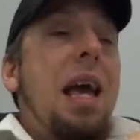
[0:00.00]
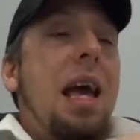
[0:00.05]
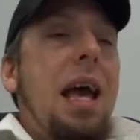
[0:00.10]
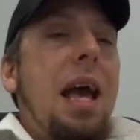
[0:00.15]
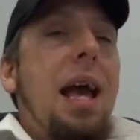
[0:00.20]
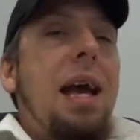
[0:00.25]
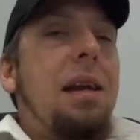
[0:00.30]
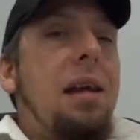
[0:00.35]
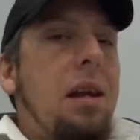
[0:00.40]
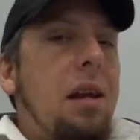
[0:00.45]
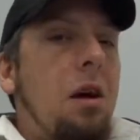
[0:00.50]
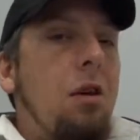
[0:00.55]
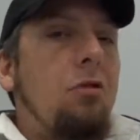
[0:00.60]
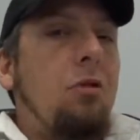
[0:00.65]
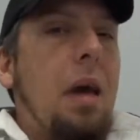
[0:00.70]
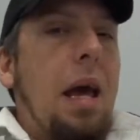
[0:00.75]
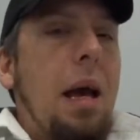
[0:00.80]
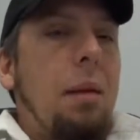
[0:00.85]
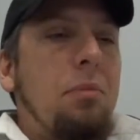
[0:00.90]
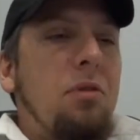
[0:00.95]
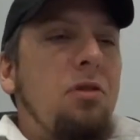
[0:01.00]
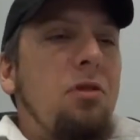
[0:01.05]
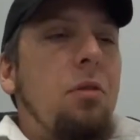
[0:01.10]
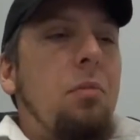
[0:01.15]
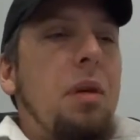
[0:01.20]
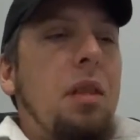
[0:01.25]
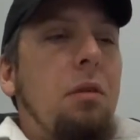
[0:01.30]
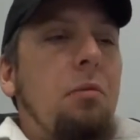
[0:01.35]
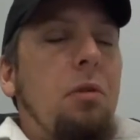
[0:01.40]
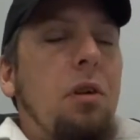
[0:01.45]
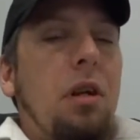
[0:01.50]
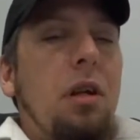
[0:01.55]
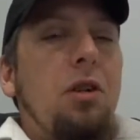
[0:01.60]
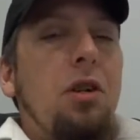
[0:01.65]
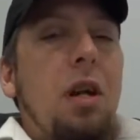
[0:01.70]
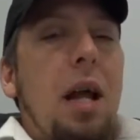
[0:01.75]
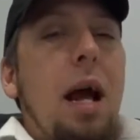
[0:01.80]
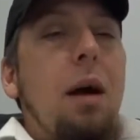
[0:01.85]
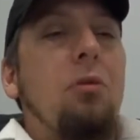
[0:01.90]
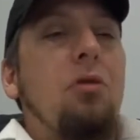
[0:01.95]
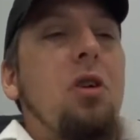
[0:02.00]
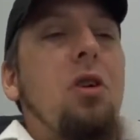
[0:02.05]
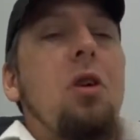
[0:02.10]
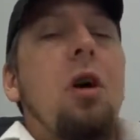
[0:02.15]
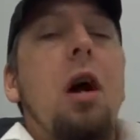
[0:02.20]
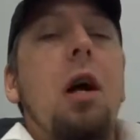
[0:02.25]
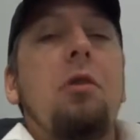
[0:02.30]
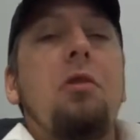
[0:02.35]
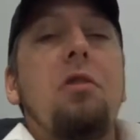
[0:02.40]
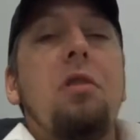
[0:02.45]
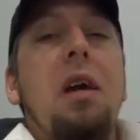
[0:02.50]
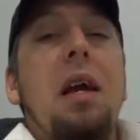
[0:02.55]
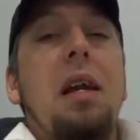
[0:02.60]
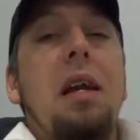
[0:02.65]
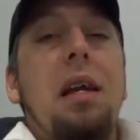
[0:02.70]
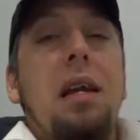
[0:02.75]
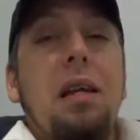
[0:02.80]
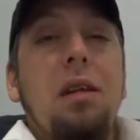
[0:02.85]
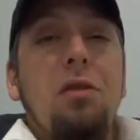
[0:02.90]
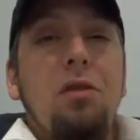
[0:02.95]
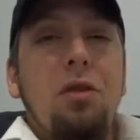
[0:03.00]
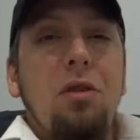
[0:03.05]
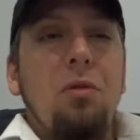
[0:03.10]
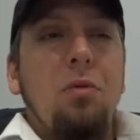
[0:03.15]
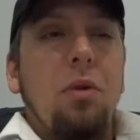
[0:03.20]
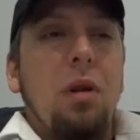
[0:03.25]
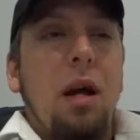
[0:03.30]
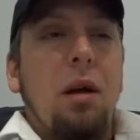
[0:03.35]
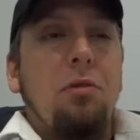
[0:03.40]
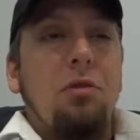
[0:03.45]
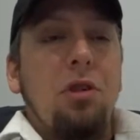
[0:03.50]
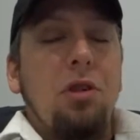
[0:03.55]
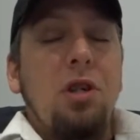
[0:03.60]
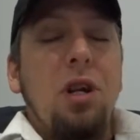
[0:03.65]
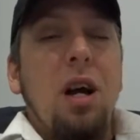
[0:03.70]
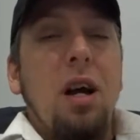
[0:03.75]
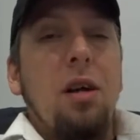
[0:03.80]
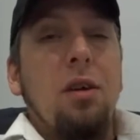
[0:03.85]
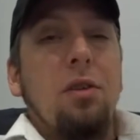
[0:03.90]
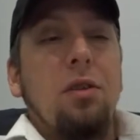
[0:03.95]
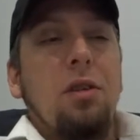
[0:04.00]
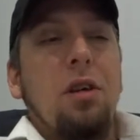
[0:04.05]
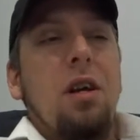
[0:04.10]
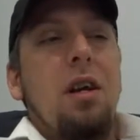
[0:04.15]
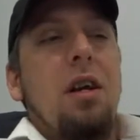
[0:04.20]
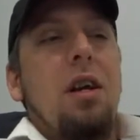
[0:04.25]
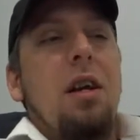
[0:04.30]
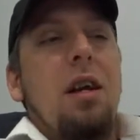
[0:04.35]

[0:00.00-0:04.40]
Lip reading: and it also happens to be the religion I was indoctrinated into when I was a child,